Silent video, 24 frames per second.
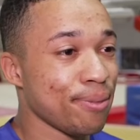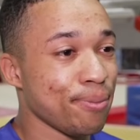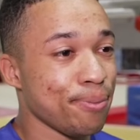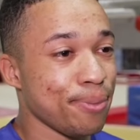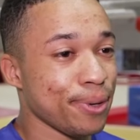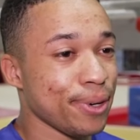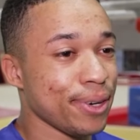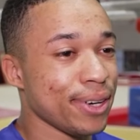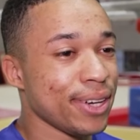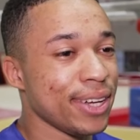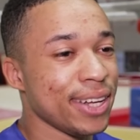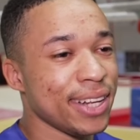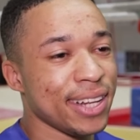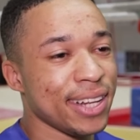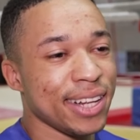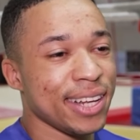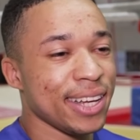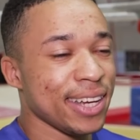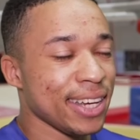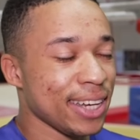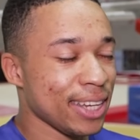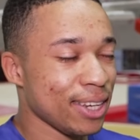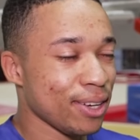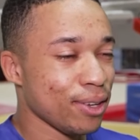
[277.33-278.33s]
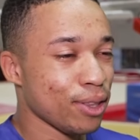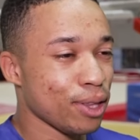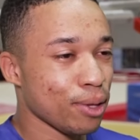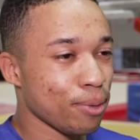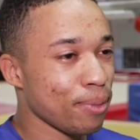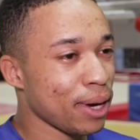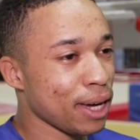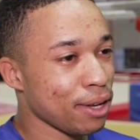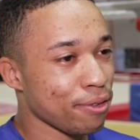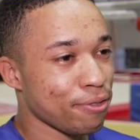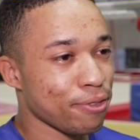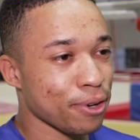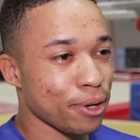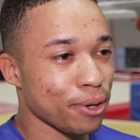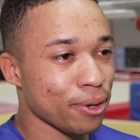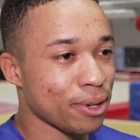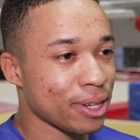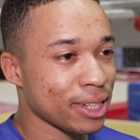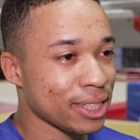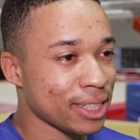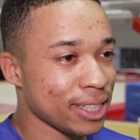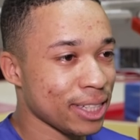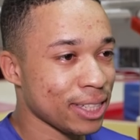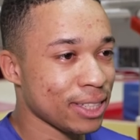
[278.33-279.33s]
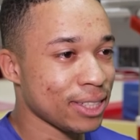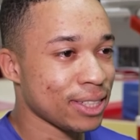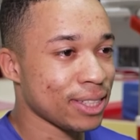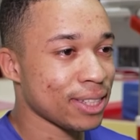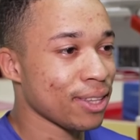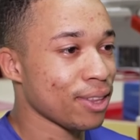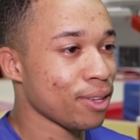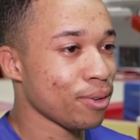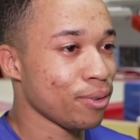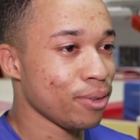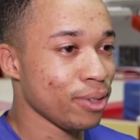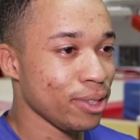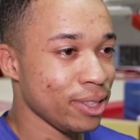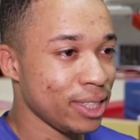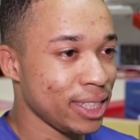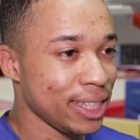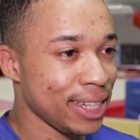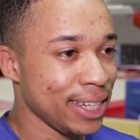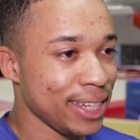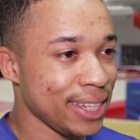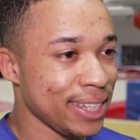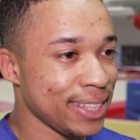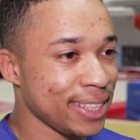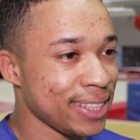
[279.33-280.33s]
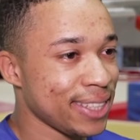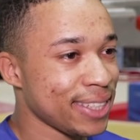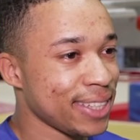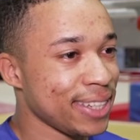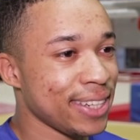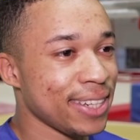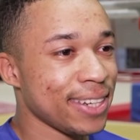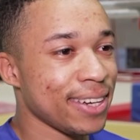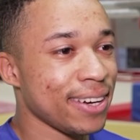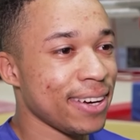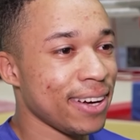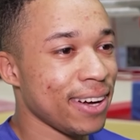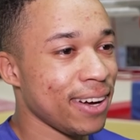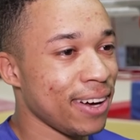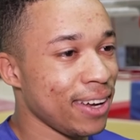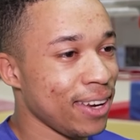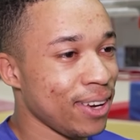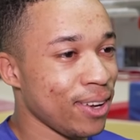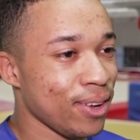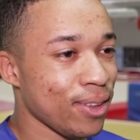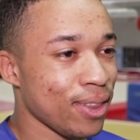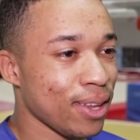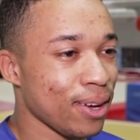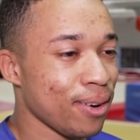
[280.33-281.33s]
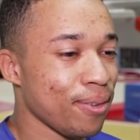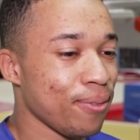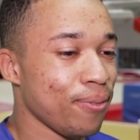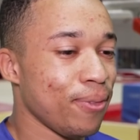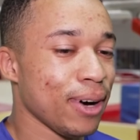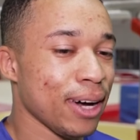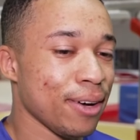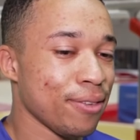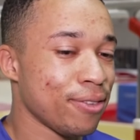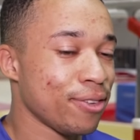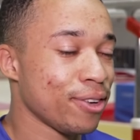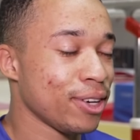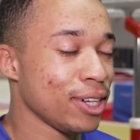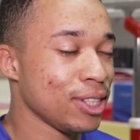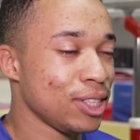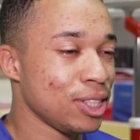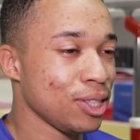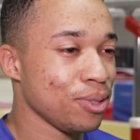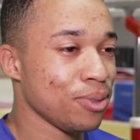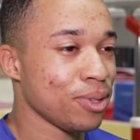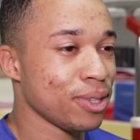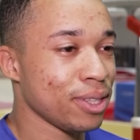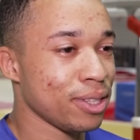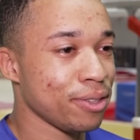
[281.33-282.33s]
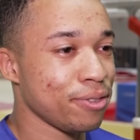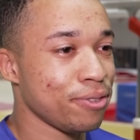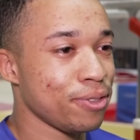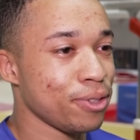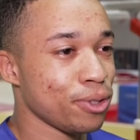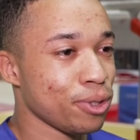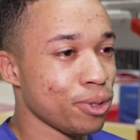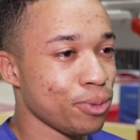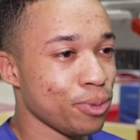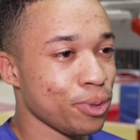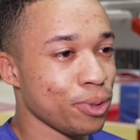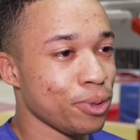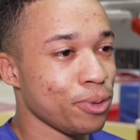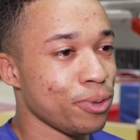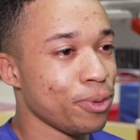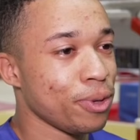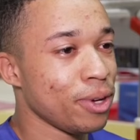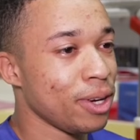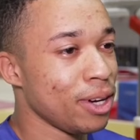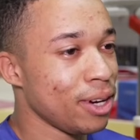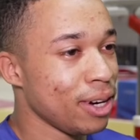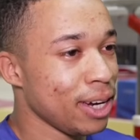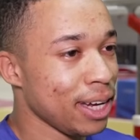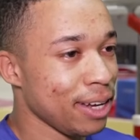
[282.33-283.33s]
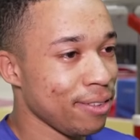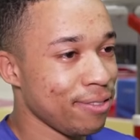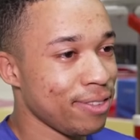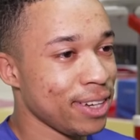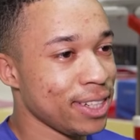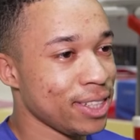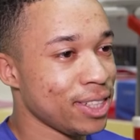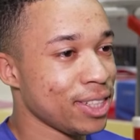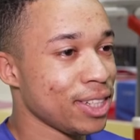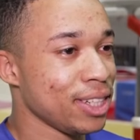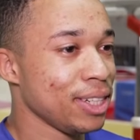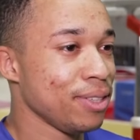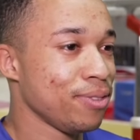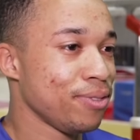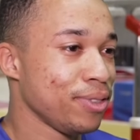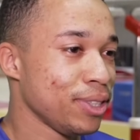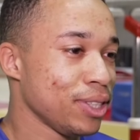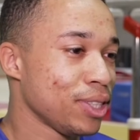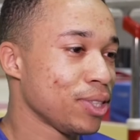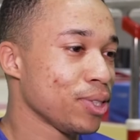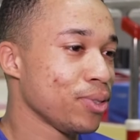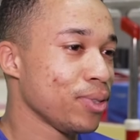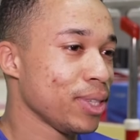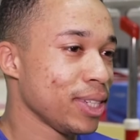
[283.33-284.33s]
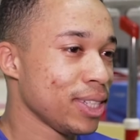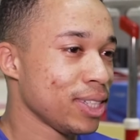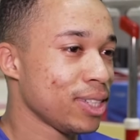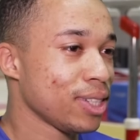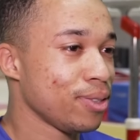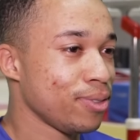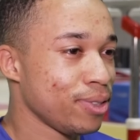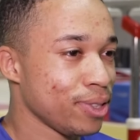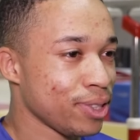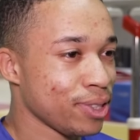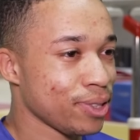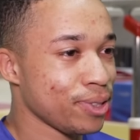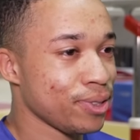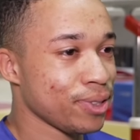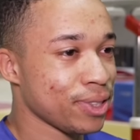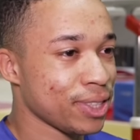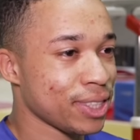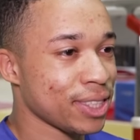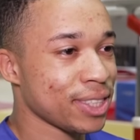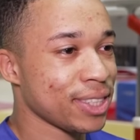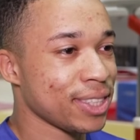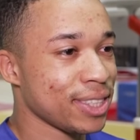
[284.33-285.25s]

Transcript: But you know, the main focus is the routines, and I know that whatever I do on the floor will eventually result into the results.